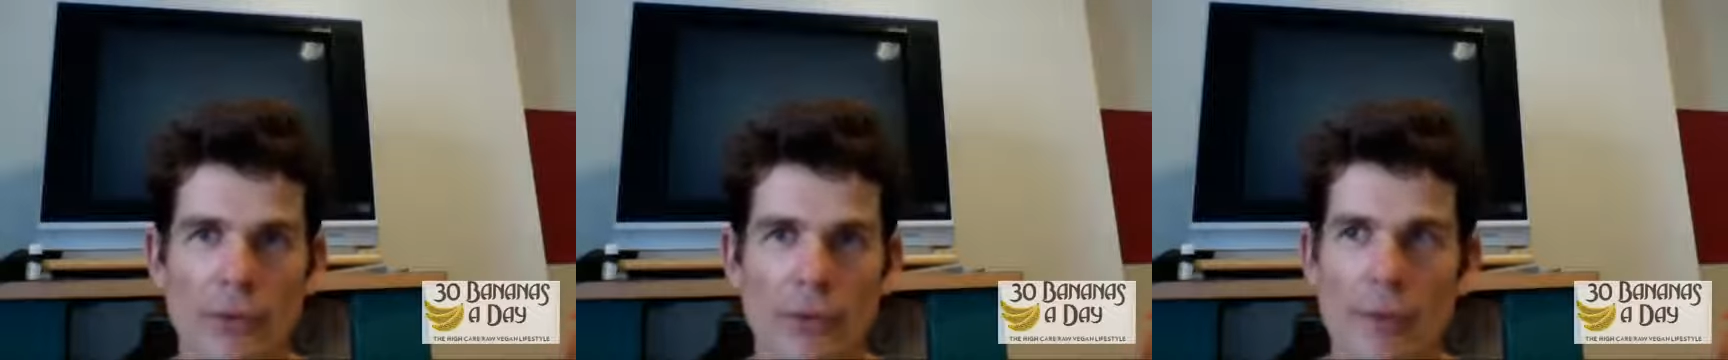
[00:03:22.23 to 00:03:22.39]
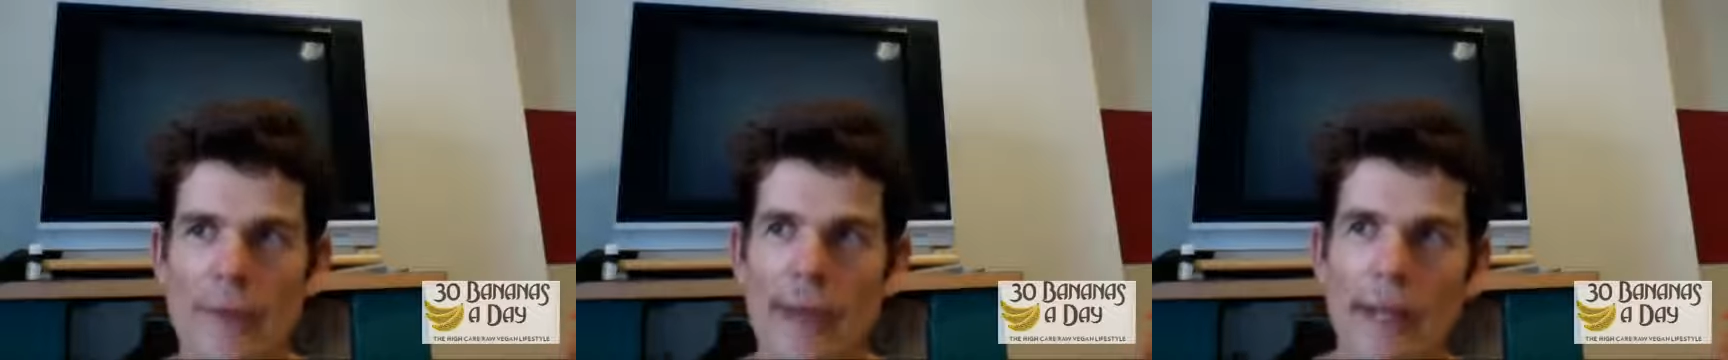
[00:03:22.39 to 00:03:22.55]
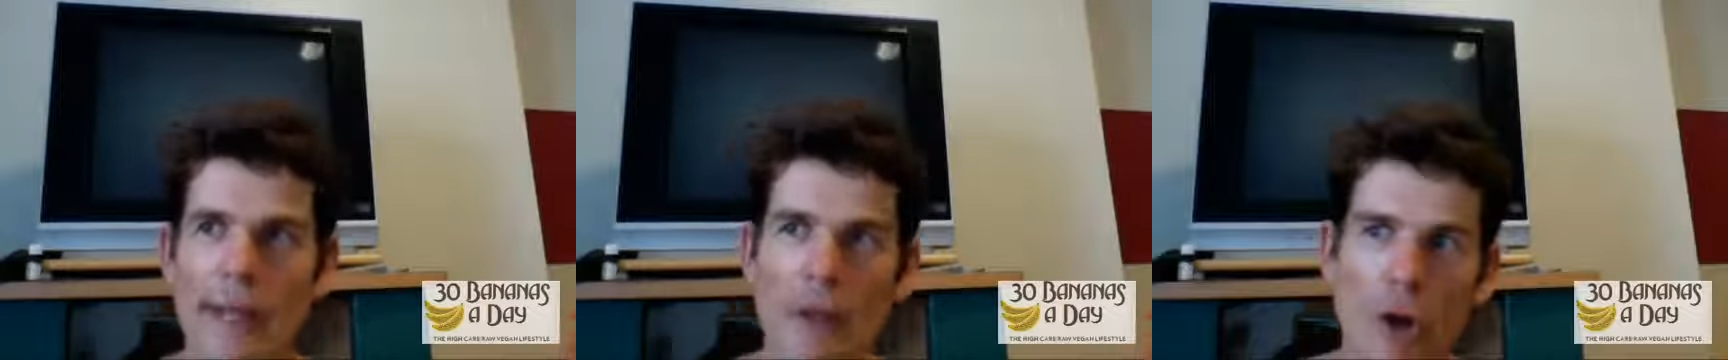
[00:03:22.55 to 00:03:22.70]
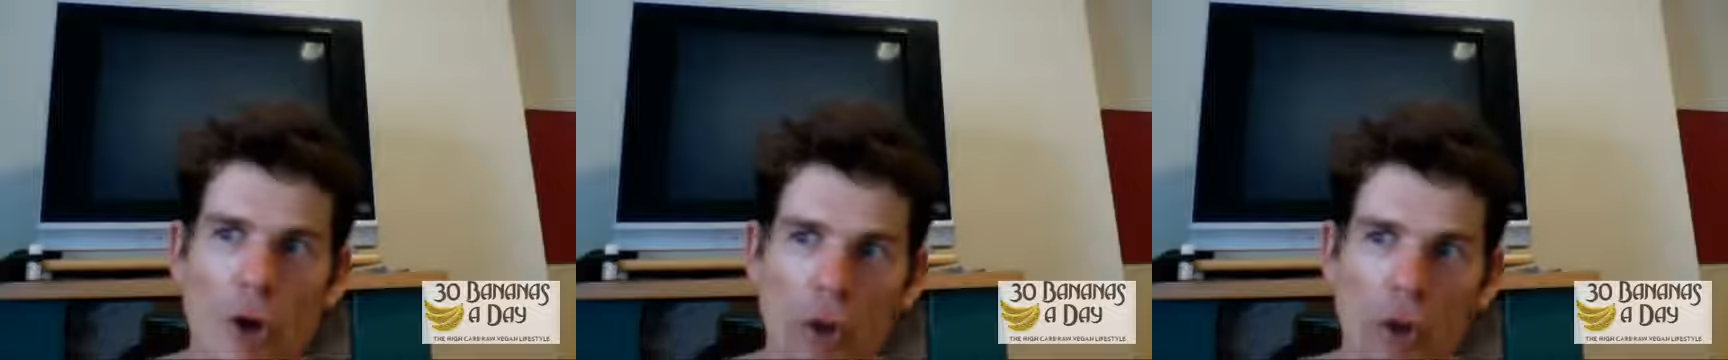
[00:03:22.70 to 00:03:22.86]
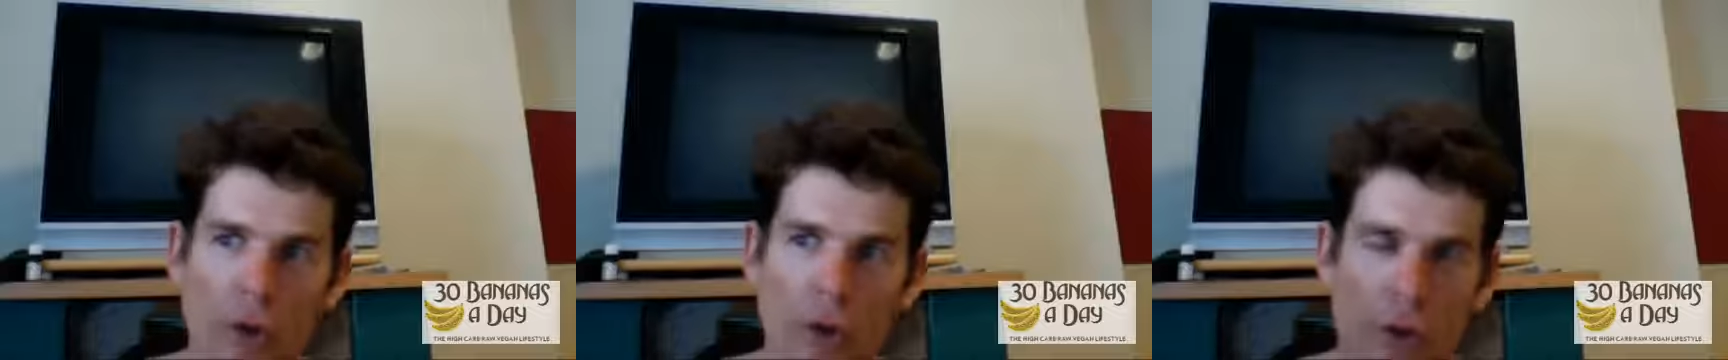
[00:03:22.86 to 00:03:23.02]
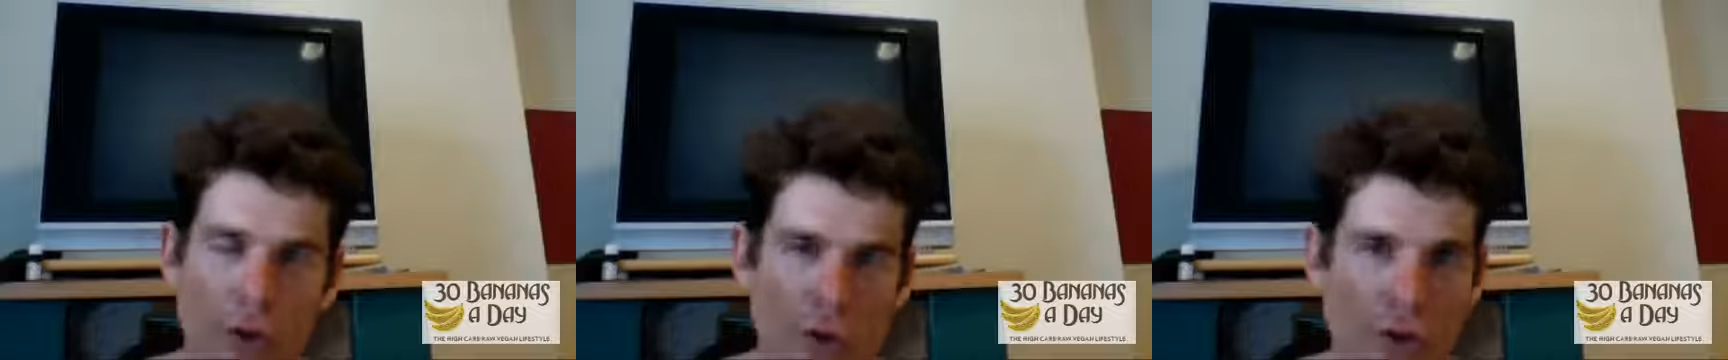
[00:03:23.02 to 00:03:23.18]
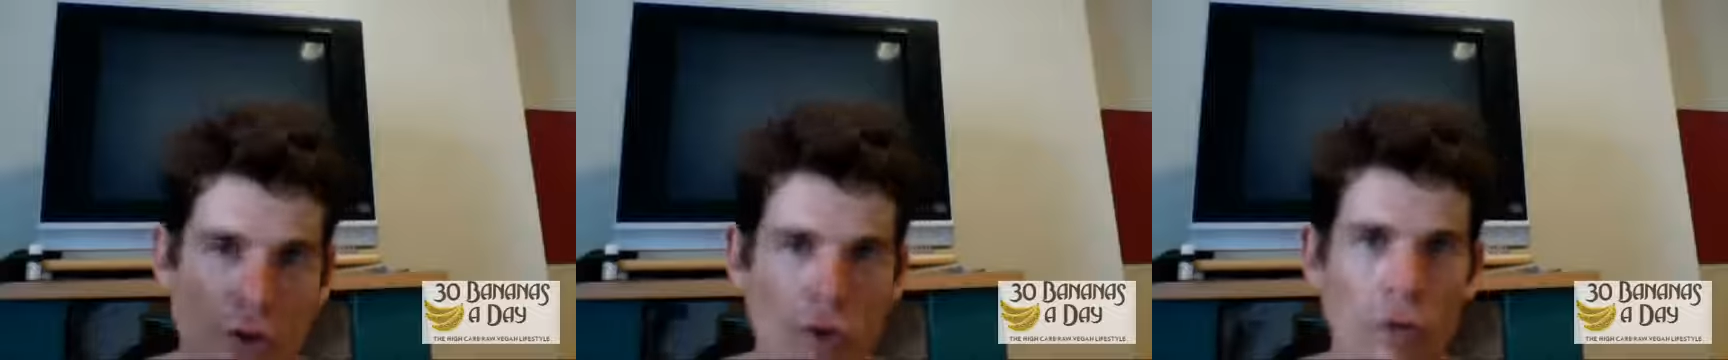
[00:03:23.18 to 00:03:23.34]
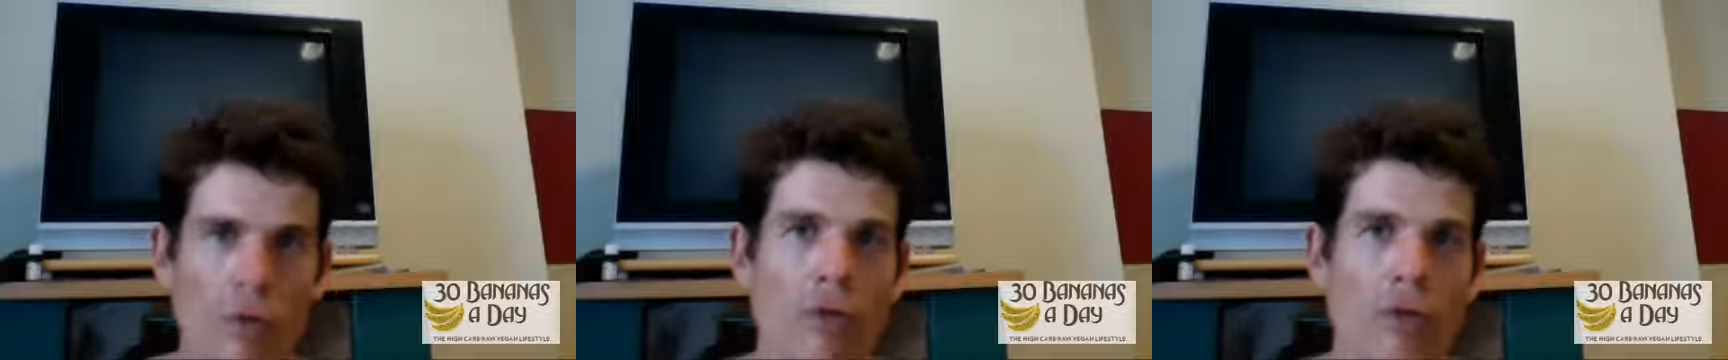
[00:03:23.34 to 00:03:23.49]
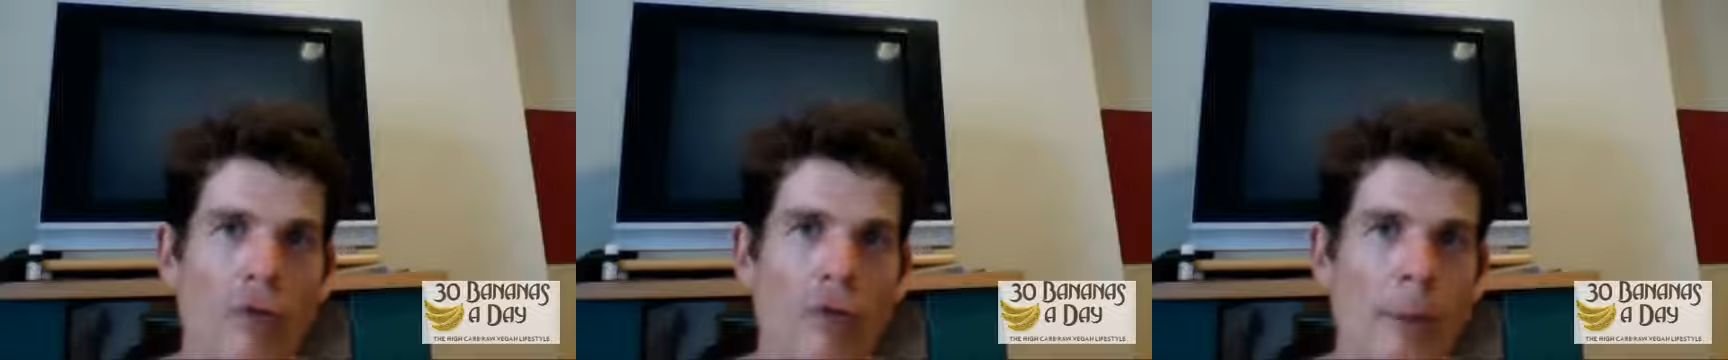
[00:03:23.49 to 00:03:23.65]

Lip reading: when they learn the truth